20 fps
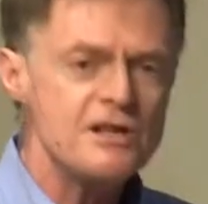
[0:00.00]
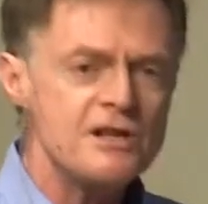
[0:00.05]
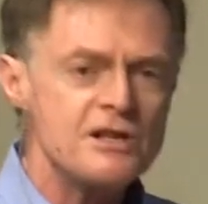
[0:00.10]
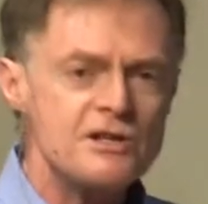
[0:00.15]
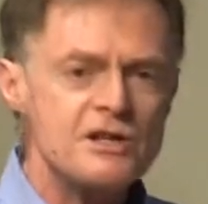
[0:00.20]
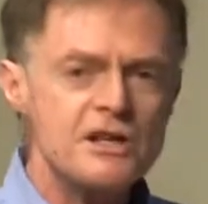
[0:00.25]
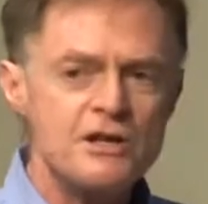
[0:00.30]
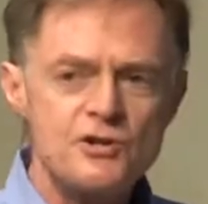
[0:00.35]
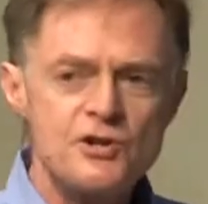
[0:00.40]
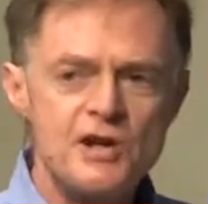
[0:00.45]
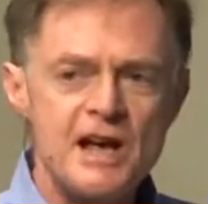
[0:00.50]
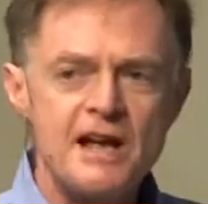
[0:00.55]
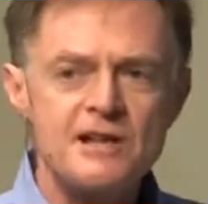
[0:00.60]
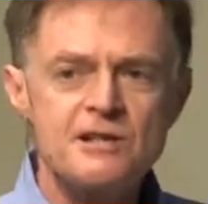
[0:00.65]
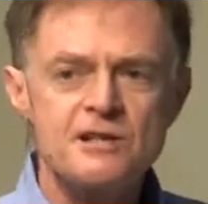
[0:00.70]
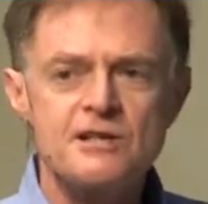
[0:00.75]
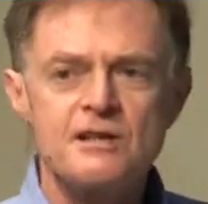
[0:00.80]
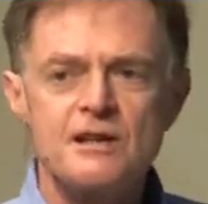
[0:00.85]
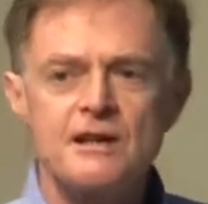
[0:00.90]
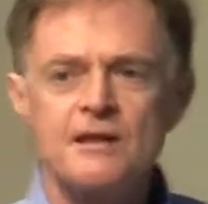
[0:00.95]
to
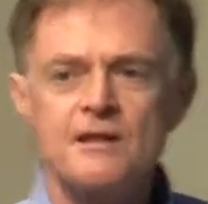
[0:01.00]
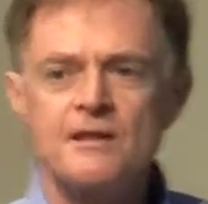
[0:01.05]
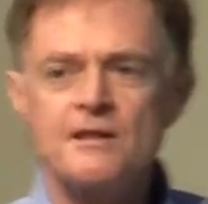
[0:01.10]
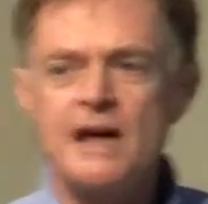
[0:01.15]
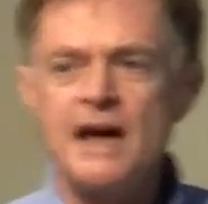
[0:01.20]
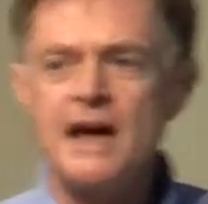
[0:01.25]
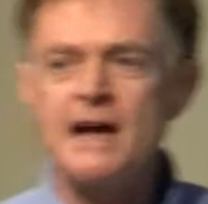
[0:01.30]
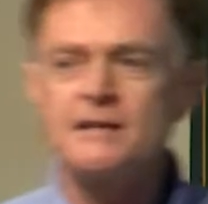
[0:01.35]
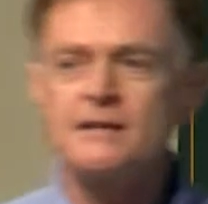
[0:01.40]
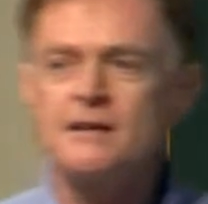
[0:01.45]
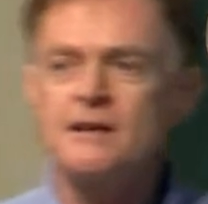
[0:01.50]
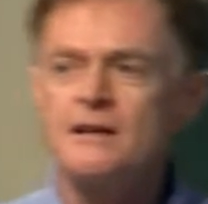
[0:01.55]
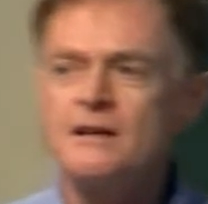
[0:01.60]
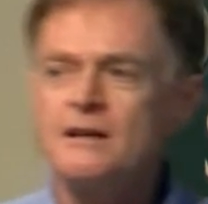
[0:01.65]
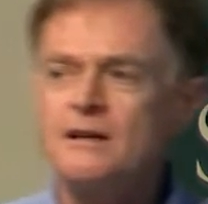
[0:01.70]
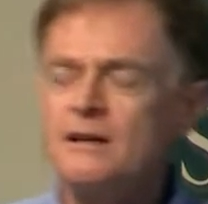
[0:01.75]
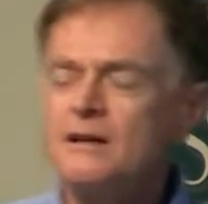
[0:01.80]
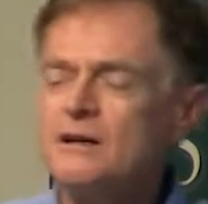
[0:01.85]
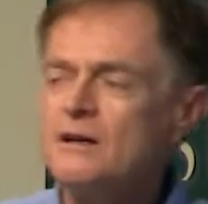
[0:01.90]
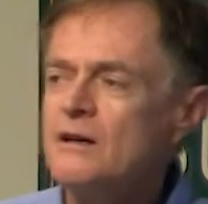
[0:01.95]
suggest that
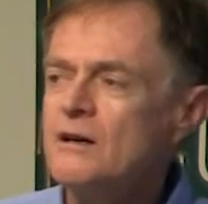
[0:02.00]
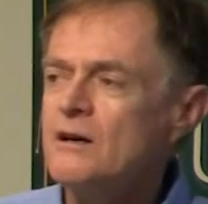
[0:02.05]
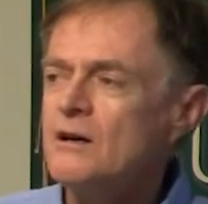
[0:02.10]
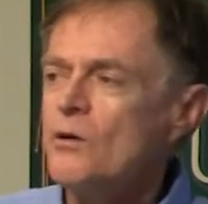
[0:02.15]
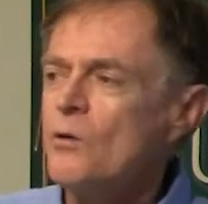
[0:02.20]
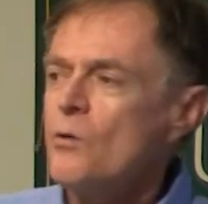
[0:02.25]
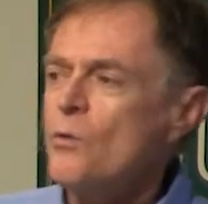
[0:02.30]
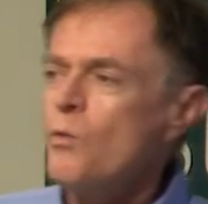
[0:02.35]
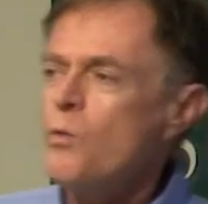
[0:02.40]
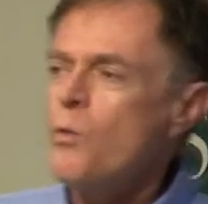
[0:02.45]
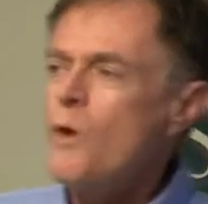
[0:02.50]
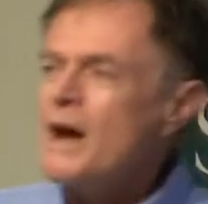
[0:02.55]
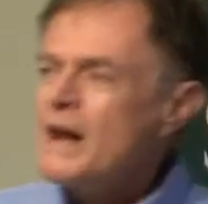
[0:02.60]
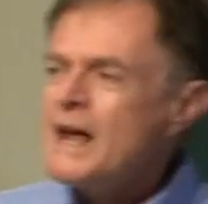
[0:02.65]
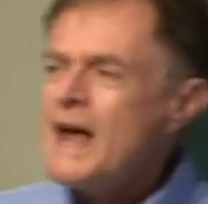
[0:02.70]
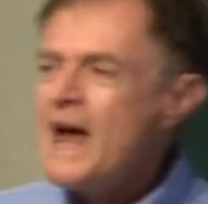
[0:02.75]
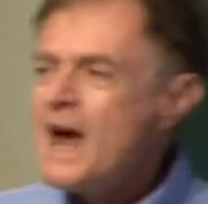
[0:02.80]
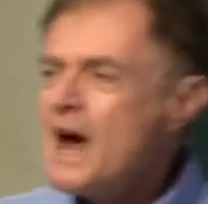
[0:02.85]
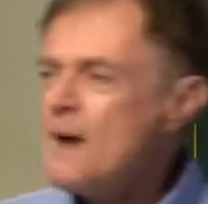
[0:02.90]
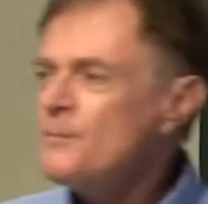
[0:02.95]
what
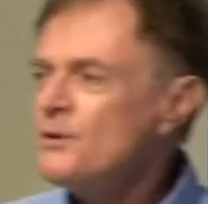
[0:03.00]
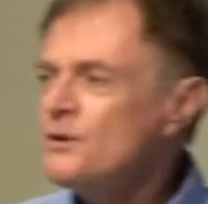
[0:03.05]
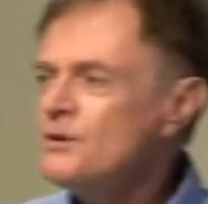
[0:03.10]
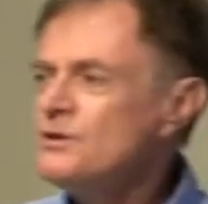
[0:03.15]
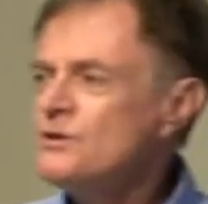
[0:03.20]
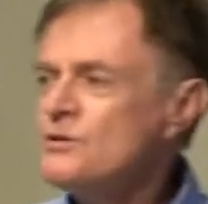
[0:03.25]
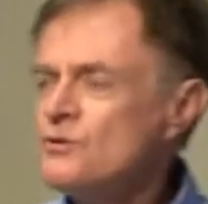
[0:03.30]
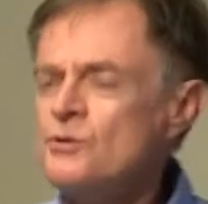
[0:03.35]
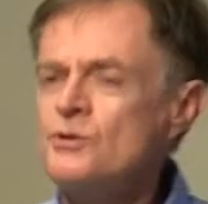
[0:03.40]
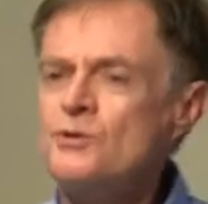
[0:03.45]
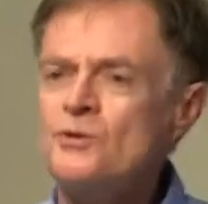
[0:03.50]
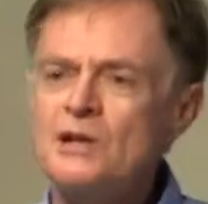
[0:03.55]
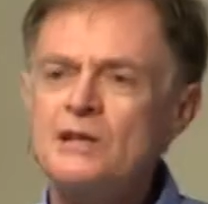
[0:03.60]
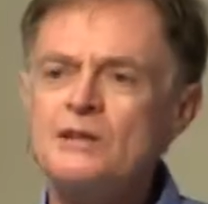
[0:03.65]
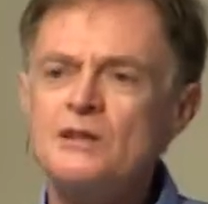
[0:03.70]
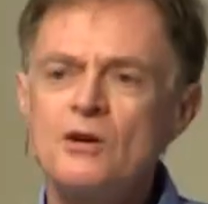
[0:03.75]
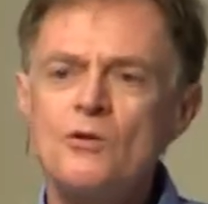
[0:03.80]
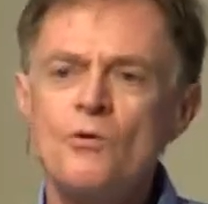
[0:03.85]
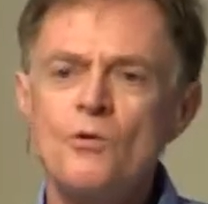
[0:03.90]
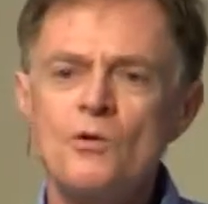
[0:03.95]
happened
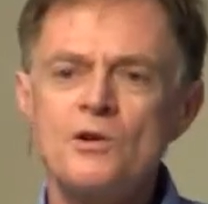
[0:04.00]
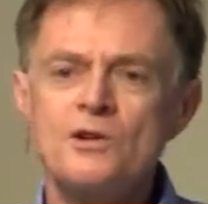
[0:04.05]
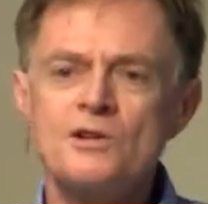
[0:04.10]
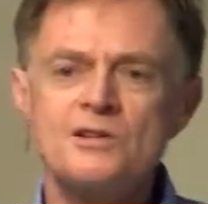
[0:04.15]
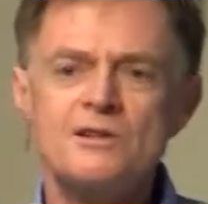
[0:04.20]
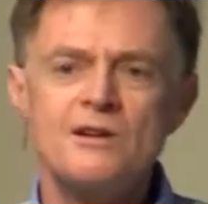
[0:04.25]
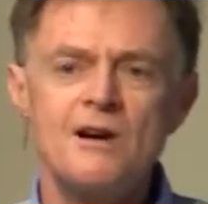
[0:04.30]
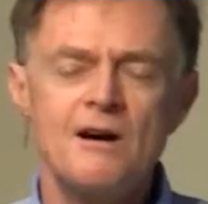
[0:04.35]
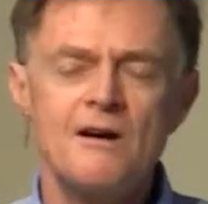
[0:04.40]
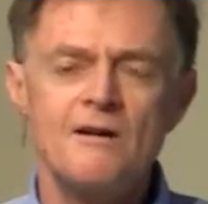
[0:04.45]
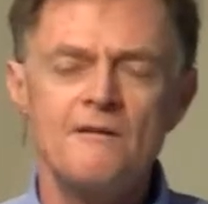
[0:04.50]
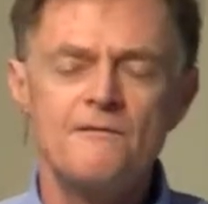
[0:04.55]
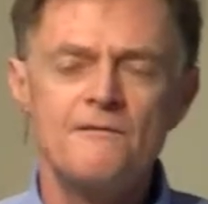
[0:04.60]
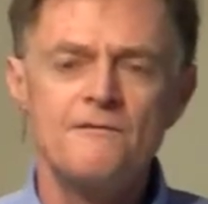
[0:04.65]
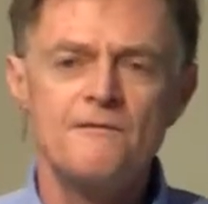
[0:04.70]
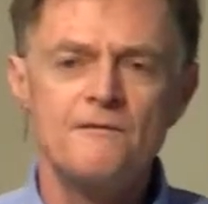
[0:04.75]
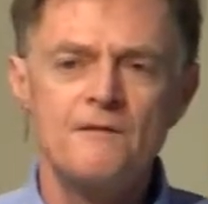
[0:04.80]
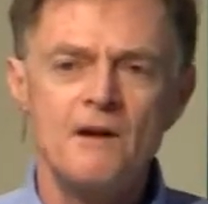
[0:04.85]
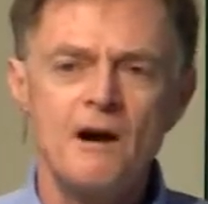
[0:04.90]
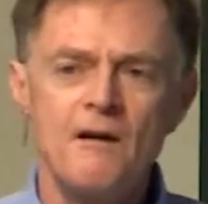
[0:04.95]
during the course of
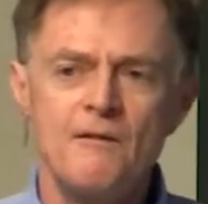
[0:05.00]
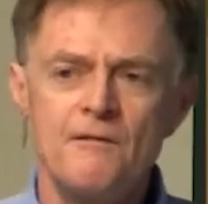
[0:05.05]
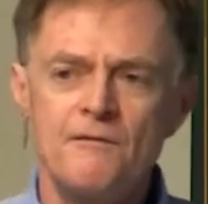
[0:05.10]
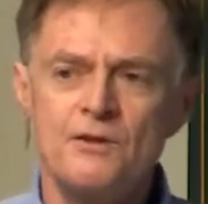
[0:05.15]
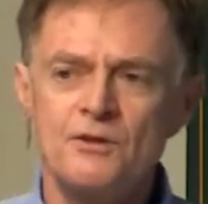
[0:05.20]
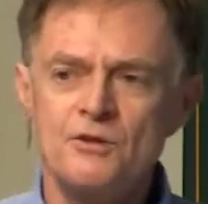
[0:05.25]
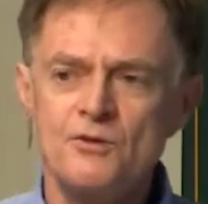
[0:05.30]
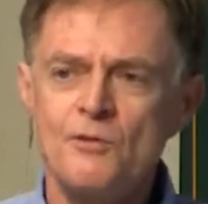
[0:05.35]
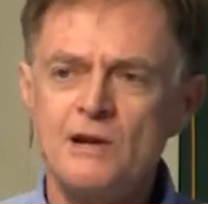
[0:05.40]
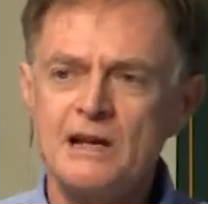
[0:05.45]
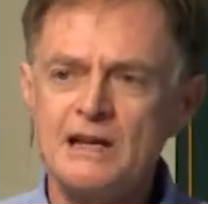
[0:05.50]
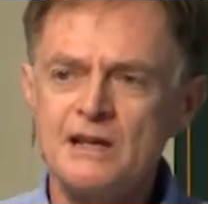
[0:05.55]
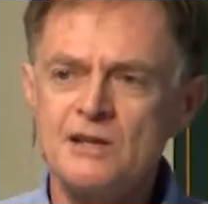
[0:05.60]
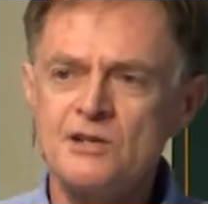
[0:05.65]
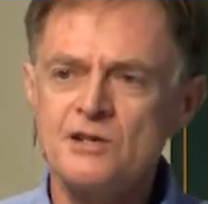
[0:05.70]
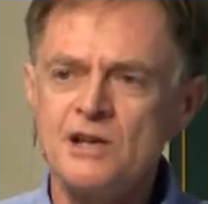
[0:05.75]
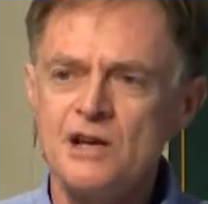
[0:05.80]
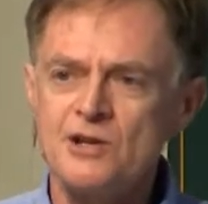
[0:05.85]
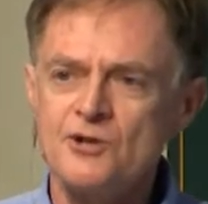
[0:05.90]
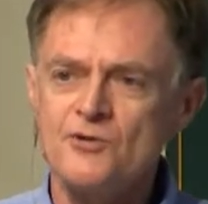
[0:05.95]
the 20th
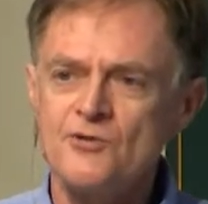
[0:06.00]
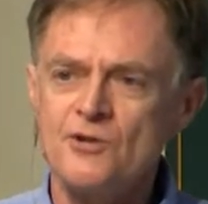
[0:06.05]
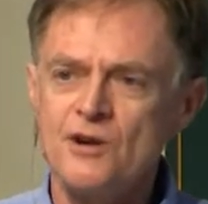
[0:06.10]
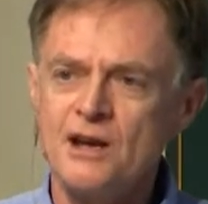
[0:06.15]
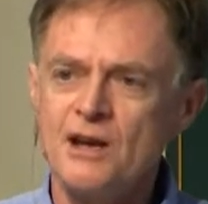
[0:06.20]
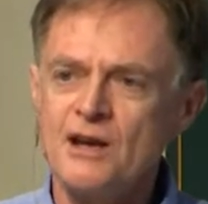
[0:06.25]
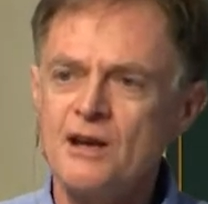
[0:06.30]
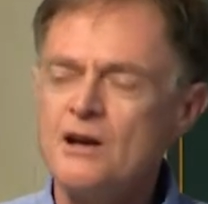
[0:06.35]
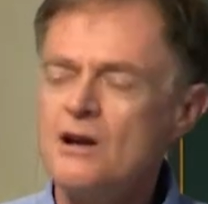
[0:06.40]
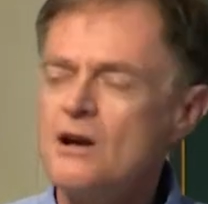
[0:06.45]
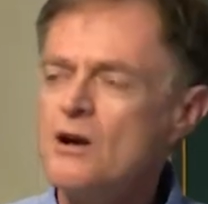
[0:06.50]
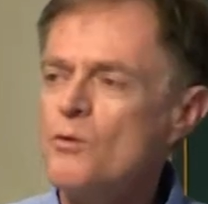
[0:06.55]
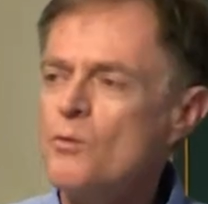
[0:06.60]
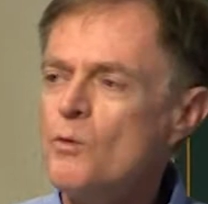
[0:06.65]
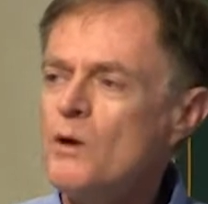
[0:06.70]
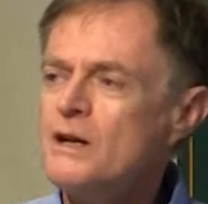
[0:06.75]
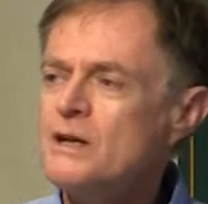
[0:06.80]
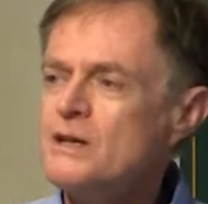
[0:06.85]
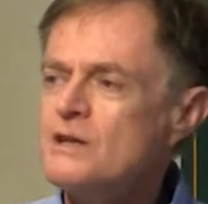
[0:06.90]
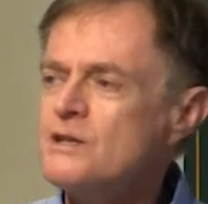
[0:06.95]
century
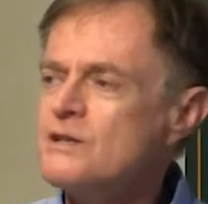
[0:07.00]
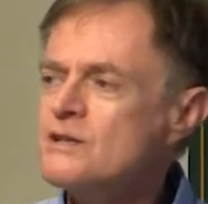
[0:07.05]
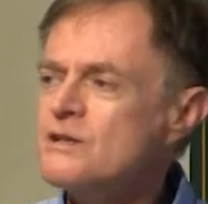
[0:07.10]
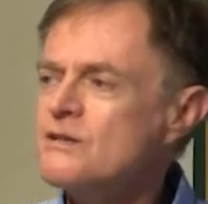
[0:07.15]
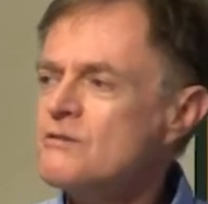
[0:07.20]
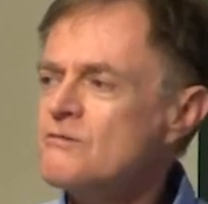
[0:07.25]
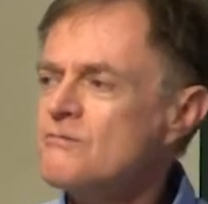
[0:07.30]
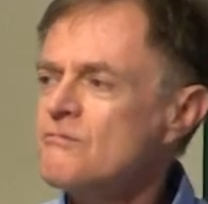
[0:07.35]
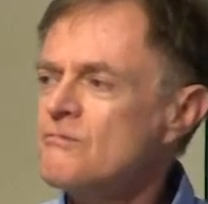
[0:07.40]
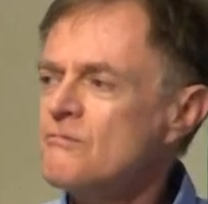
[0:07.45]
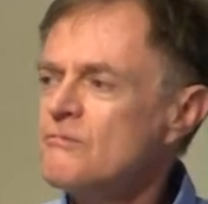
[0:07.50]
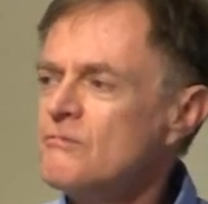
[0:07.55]
was